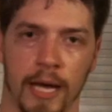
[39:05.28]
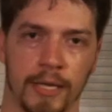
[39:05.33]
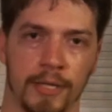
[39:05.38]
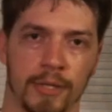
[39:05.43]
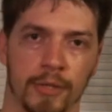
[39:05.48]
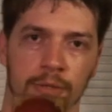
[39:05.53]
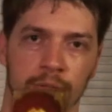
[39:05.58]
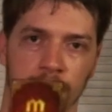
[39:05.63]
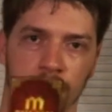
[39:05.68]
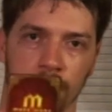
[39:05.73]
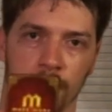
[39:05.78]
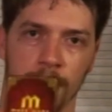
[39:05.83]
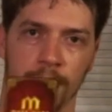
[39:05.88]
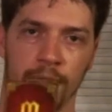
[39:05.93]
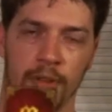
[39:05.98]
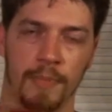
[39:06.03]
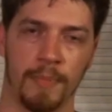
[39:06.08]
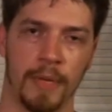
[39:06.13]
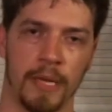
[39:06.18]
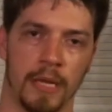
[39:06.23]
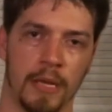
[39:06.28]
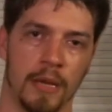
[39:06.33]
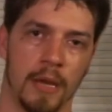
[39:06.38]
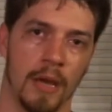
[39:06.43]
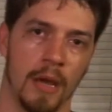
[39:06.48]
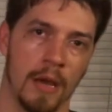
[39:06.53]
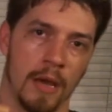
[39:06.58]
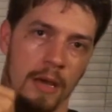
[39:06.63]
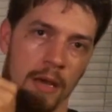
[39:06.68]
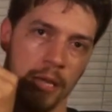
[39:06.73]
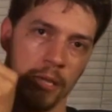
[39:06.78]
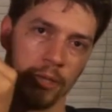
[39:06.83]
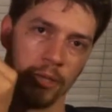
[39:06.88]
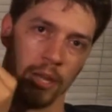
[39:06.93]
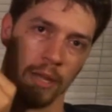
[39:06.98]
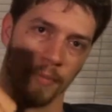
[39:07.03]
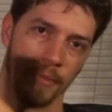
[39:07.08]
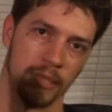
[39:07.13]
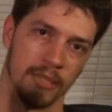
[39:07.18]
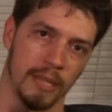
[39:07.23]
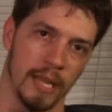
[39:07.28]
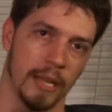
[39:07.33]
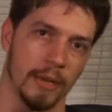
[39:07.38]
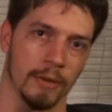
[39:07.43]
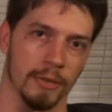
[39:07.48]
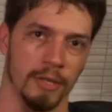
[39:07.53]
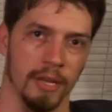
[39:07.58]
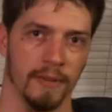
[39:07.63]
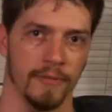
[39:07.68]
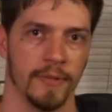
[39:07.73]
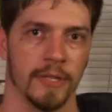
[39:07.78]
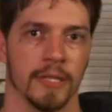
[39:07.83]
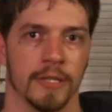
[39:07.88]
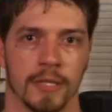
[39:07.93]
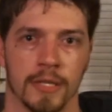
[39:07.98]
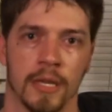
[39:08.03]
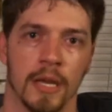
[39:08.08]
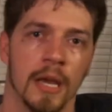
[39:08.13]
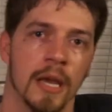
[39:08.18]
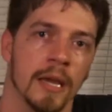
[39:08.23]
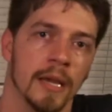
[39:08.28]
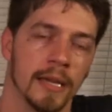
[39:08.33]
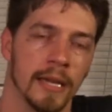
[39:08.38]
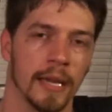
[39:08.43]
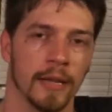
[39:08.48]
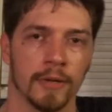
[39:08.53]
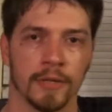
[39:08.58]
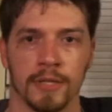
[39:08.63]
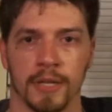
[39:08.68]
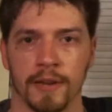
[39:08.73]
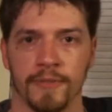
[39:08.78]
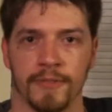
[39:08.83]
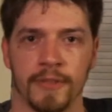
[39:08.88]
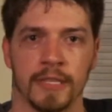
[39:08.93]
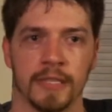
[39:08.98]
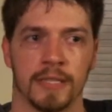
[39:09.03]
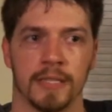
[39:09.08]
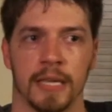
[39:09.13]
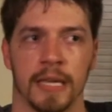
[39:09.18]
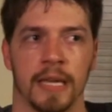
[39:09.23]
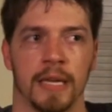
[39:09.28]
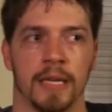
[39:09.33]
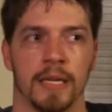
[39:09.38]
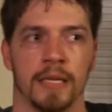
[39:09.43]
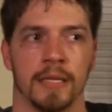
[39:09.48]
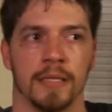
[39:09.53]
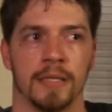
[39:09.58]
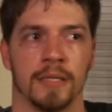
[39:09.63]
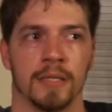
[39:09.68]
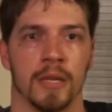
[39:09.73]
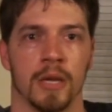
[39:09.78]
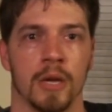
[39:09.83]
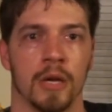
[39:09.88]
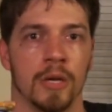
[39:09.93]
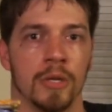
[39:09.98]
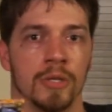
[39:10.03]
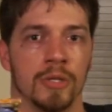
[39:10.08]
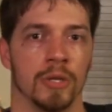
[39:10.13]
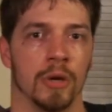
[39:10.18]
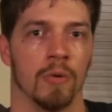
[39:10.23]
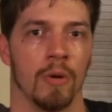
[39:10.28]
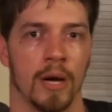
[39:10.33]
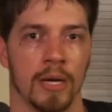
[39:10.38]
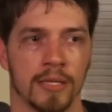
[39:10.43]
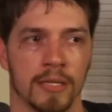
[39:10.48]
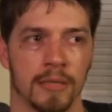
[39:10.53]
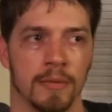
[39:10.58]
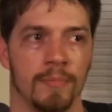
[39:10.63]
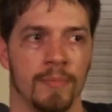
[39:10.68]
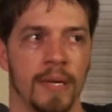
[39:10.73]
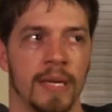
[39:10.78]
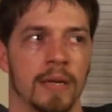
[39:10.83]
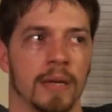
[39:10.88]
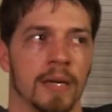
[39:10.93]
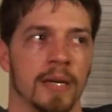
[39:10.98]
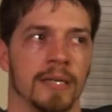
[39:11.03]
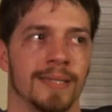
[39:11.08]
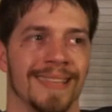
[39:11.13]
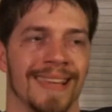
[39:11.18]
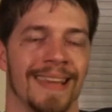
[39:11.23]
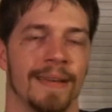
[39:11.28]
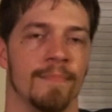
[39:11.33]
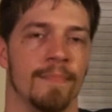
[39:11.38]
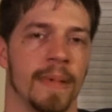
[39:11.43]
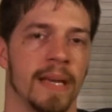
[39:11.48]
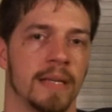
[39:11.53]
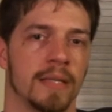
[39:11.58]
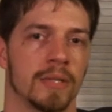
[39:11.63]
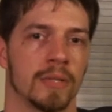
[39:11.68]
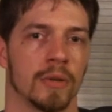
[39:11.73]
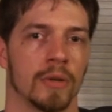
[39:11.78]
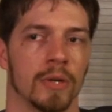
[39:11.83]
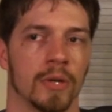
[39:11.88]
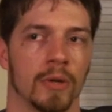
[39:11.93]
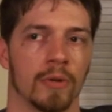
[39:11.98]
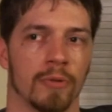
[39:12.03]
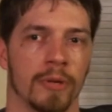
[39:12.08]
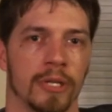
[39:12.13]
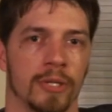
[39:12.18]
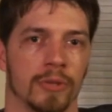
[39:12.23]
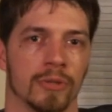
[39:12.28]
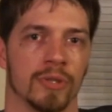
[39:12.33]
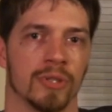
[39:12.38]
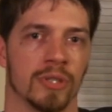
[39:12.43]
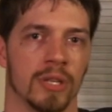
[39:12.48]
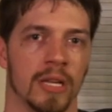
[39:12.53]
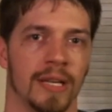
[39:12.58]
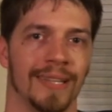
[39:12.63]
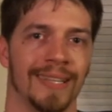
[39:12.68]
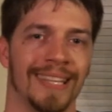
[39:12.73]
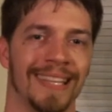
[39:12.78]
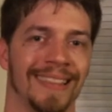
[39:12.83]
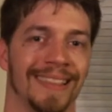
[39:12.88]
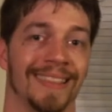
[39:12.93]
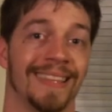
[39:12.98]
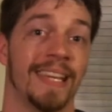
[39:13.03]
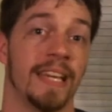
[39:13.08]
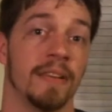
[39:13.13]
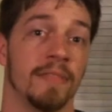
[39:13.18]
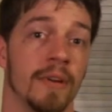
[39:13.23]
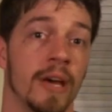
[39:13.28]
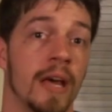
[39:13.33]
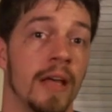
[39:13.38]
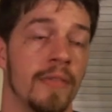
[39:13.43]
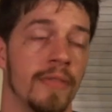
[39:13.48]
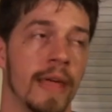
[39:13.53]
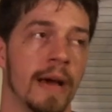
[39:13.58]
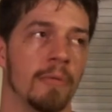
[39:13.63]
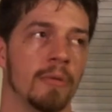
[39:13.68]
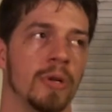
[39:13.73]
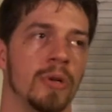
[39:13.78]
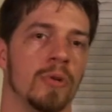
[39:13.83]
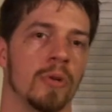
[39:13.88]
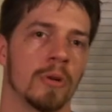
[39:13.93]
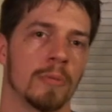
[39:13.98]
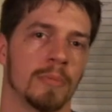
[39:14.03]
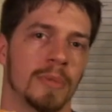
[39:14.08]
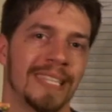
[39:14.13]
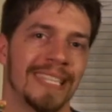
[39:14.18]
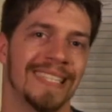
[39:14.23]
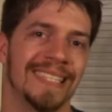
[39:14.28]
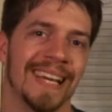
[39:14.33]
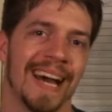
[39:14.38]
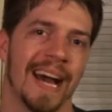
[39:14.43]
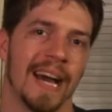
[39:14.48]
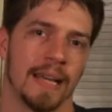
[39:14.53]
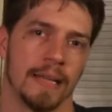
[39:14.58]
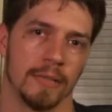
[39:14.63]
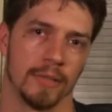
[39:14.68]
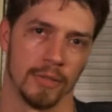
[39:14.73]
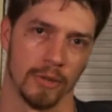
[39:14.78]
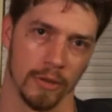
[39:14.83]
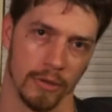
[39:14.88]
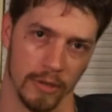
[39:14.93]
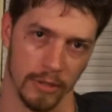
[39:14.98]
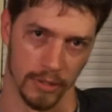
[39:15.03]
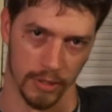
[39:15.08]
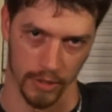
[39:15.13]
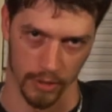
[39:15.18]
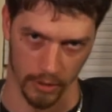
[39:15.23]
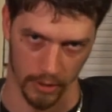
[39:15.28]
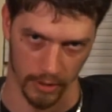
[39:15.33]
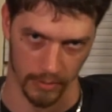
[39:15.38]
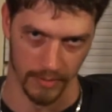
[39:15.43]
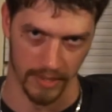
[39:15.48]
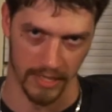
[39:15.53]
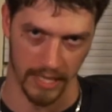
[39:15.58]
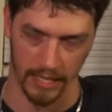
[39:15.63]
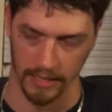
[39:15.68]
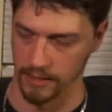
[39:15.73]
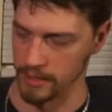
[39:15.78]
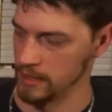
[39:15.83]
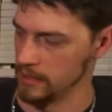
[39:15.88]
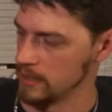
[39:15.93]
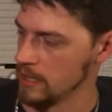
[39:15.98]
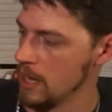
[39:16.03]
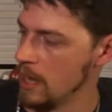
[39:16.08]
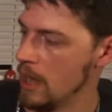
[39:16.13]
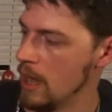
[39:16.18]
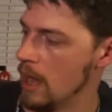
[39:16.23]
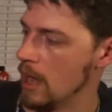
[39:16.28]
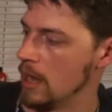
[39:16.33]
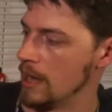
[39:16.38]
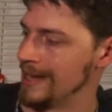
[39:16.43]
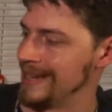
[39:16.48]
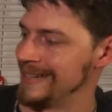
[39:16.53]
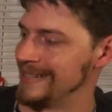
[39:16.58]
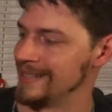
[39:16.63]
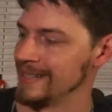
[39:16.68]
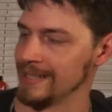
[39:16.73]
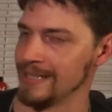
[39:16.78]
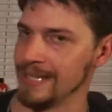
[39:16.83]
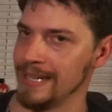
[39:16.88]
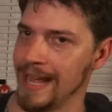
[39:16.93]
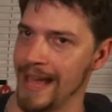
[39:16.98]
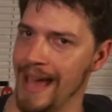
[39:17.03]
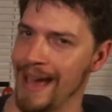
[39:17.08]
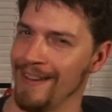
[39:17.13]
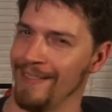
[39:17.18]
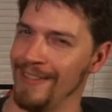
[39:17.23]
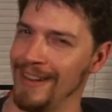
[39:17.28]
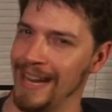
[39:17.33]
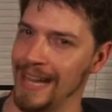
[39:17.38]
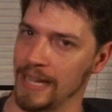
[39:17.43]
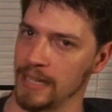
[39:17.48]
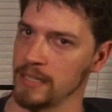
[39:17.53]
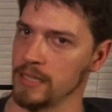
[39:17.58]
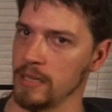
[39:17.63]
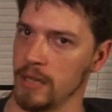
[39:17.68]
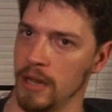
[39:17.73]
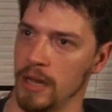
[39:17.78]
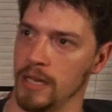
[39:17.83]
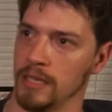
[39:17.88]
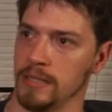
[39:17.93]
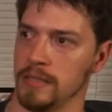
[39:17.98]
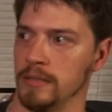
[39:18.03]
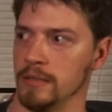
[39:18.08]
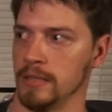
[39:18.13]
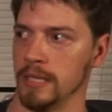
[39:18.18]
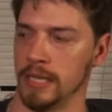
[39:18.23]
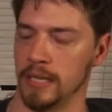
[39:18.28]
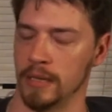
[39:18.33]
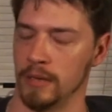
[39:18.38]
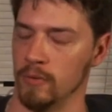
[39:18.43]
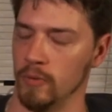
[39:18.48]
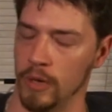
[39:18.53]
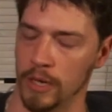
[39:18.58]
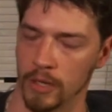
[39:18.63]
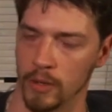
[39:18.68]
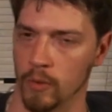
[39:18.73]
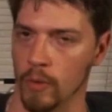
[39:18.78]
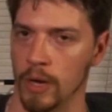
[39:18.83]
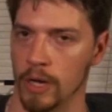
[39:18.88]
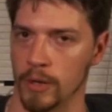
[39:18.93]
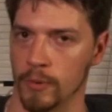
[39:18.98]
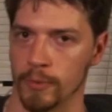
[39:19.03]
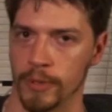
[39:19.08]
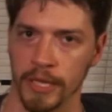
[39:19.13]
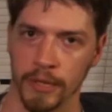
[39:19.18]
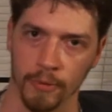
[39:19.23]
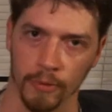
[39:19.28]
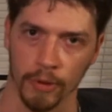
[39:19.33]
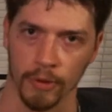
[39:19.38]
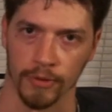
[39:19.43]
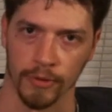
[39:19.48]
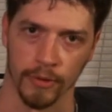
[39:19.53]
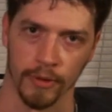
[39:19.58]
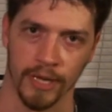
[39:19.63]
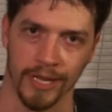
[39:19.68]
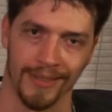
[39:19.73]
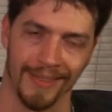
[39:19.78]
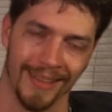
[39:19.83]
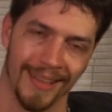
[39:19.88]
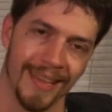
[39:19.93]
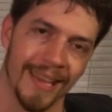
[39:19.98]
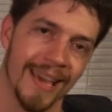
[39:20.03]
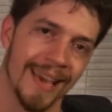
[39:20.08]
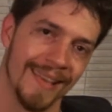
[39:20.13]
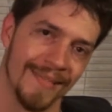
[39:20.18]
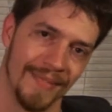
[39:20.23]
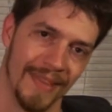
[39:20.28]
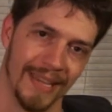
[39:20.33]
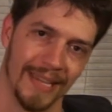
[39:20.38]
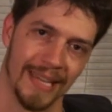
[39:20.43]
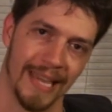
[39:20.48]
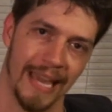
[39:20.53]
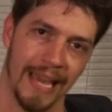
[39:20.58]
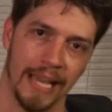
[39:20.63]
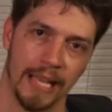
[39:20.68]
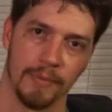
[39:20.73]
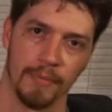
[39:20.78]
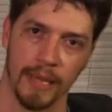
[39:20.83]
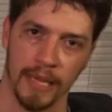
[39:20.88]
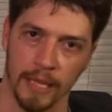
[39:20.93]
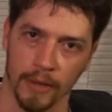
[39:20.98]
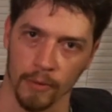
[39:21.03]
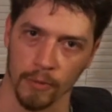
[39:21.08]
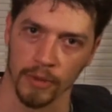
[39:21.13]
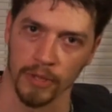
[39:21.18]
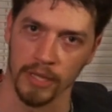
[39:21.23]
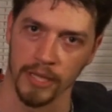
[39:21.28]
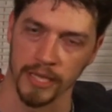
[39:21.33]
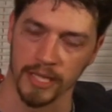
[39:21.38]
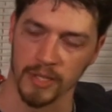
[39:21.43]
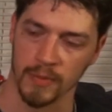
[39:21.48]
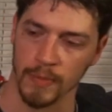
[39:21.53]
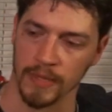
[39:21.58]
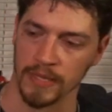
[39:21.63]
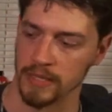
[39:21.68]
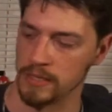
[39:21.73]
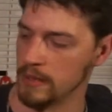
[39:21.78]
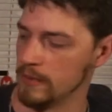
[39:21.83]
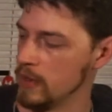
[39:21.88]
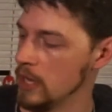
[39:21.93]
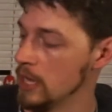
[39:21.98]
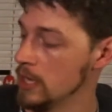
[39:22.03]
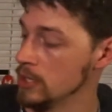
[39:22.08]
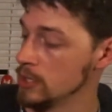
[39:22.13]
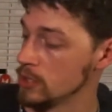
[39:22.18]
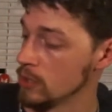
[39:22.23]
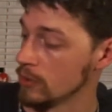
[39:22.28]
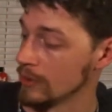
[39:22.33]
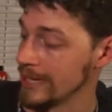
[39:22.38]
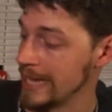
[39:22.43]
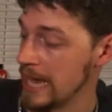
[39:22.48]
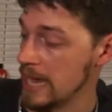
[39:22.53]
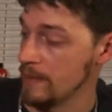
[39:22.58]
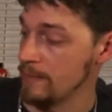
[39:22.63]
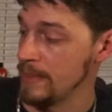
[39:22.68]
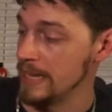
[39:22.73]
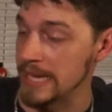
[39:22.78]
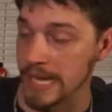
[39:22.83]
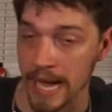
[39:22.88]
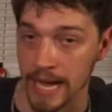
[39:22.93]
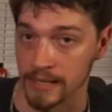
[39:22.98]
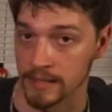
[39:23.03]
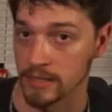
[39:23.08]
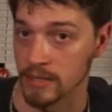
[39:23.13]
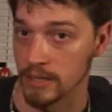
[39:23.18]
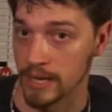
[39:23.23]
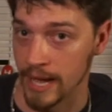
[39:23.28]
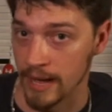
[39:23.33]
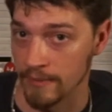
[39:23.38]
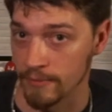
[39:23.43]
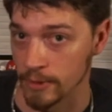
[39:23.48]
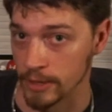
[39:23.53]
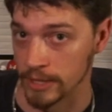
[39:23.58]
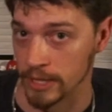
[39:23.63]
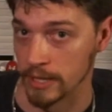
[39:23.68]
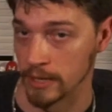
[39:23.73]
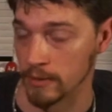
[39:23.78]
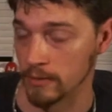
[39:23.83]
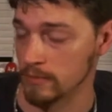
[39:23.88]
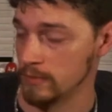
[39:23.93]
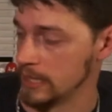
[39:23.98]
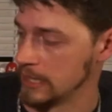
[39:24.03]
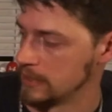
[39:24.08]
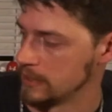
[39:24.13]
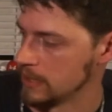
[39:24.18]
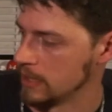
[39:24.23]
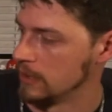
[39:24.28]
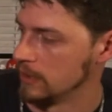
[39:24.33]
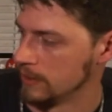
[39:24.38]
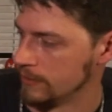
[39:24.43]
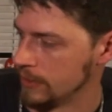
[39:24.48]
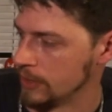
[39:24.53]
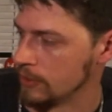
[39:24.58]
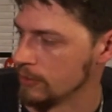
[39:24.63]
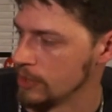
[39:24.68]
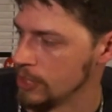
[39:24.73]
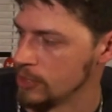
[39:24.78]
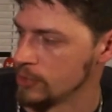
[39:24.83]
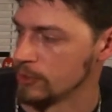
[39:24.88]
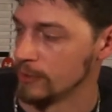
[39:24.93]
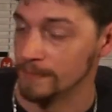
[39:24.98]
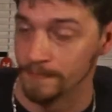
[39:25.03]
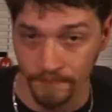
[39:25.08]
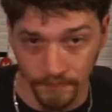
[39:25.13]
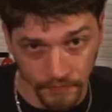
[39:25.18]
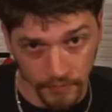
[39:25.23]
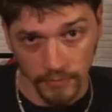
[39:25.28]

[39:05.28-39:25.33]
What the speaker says: I chose for MVP Enchantments Gator Toughness. Gator Toughness is so awesome because it makes certain creatures suddenly live that would normally die in certain circumstances. It doesn't have an X cost and like Iguana Regrowth or anything that can make it really expensive, so it can be cast on everything that's a living creature.